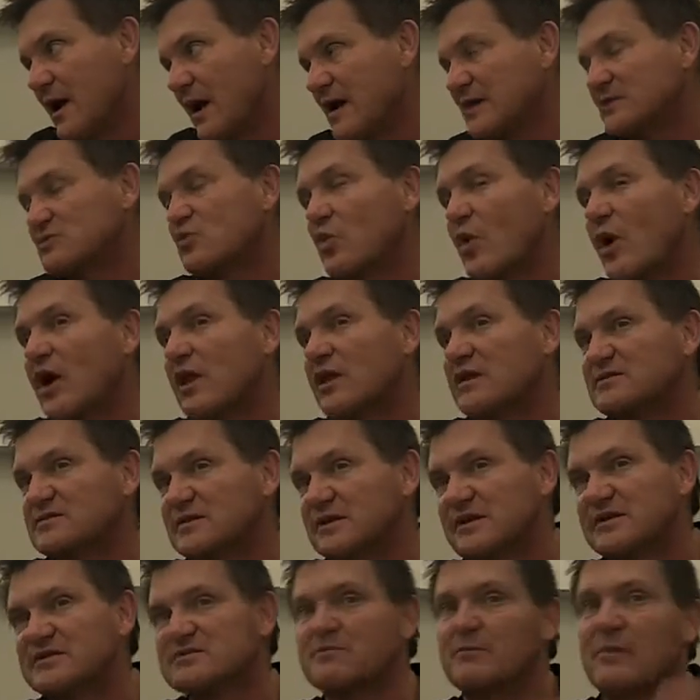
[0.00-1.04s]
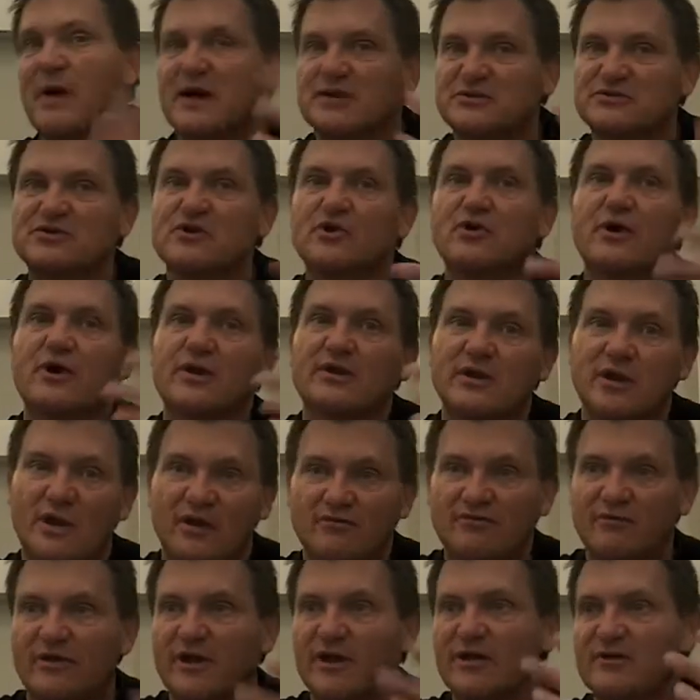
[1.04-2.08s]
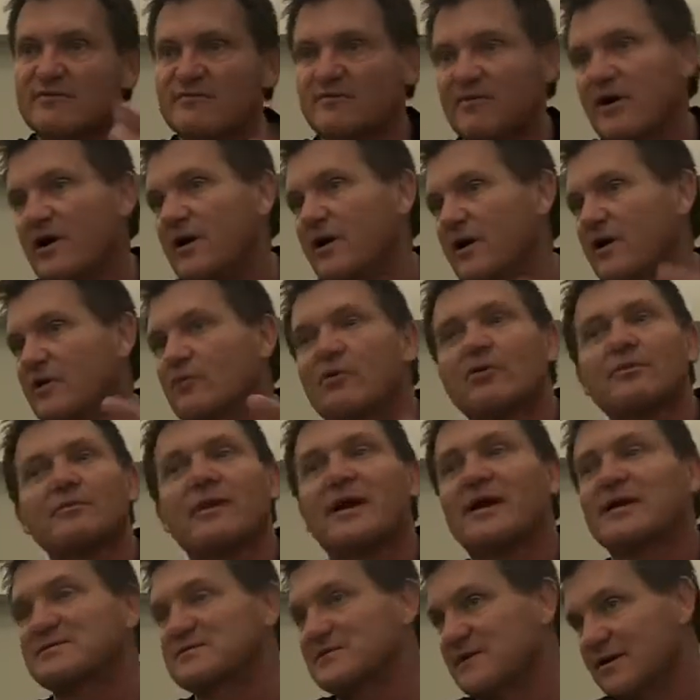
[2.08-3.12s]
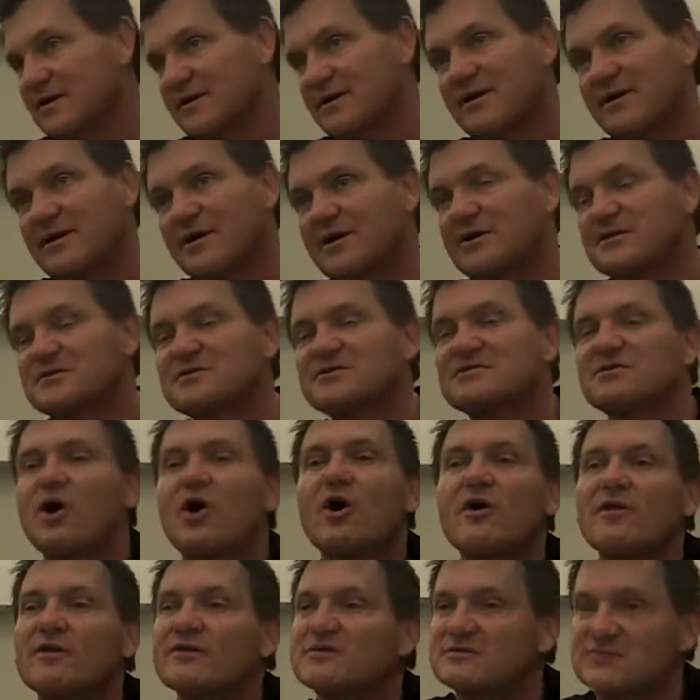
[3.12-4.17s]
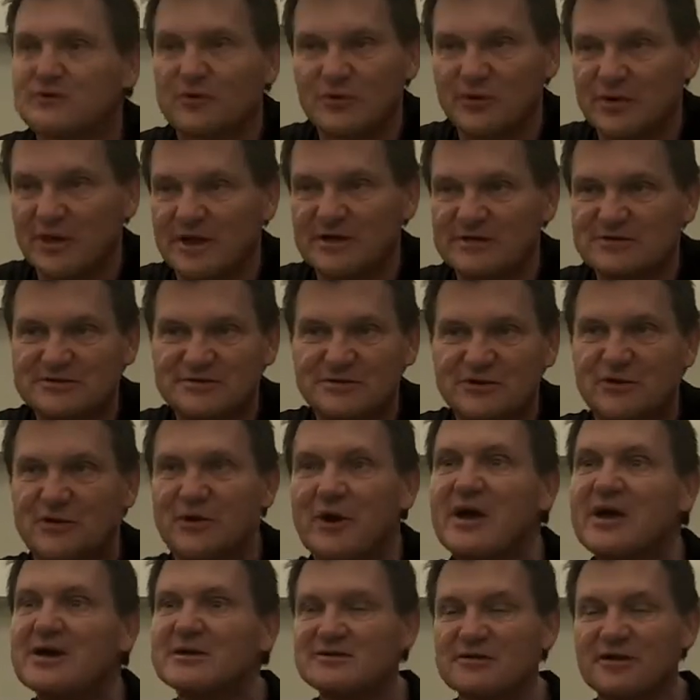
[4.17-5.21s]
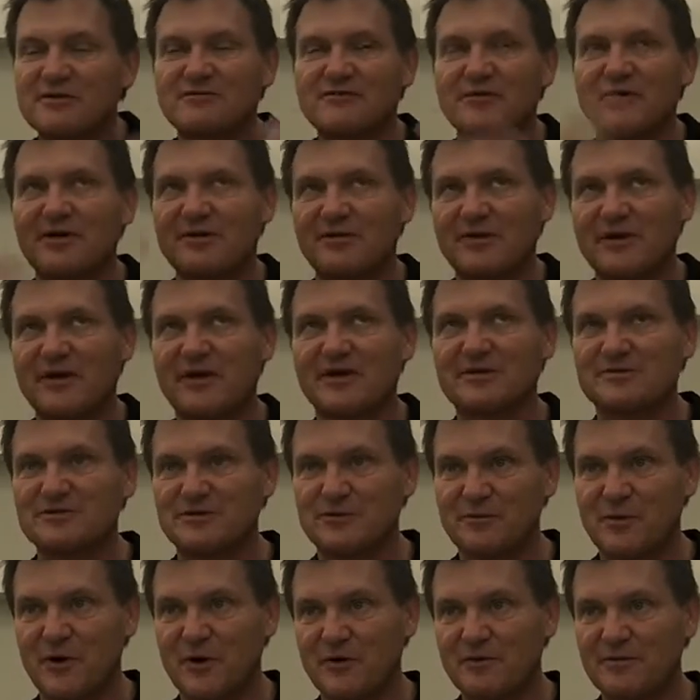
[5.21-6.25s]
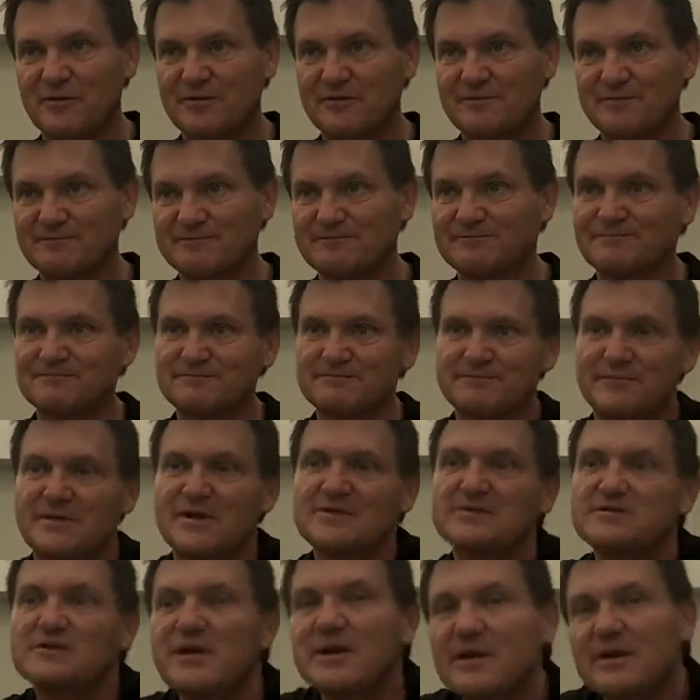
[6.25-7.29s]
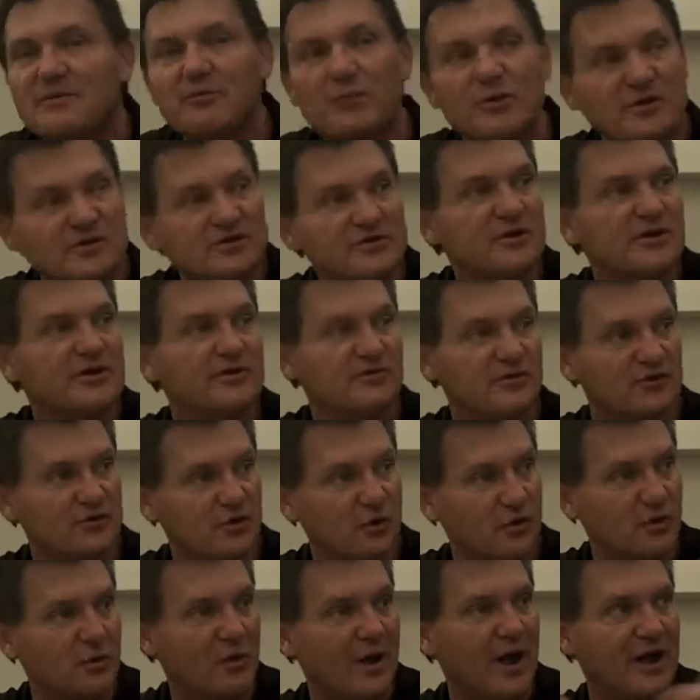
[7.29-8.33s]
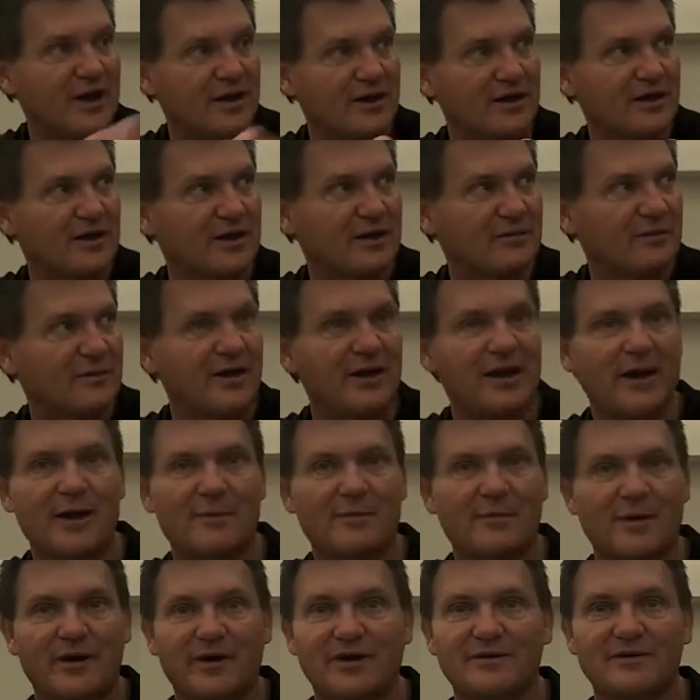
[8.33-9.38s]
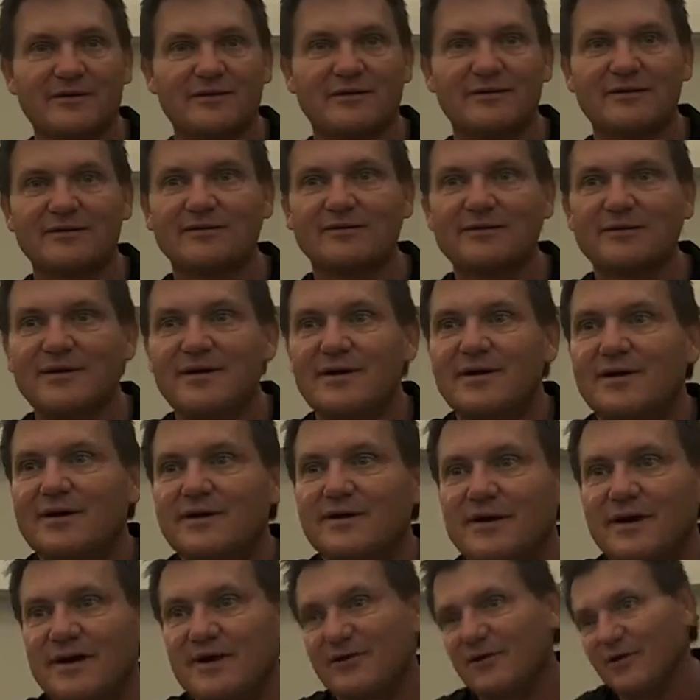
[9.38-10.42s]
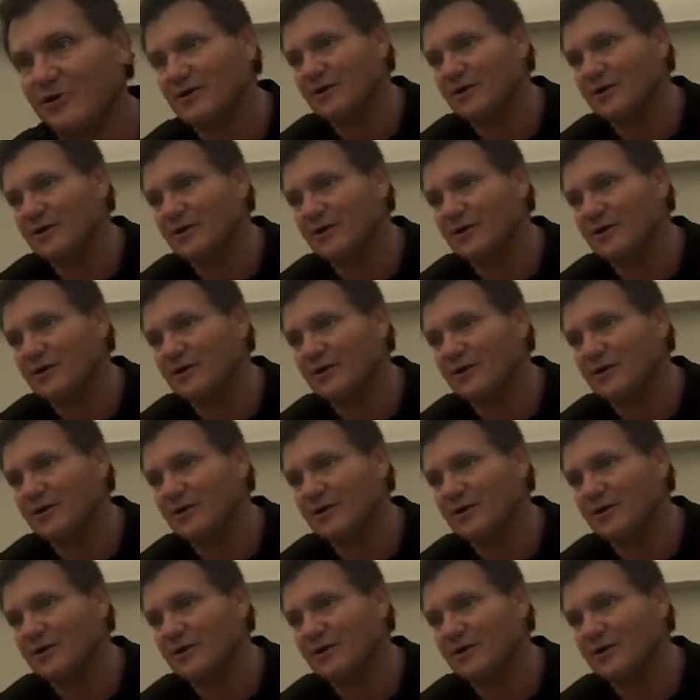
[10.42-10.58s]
as well as it is magical and lovely and fun and amazing. Because there's all those storylines too. So I feel like you get to do both. It's in which, if you do it right, it can be epic, eat